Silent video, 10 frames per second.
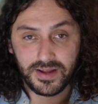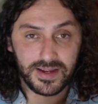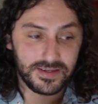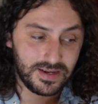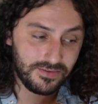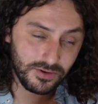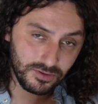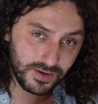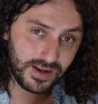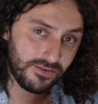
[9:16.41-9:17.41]
guys. If you're
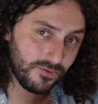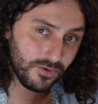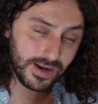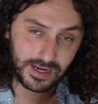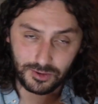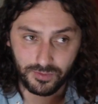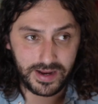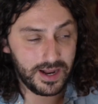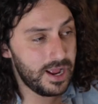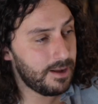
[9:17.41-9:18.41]
looking for a
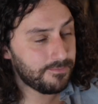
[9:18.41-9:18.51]
great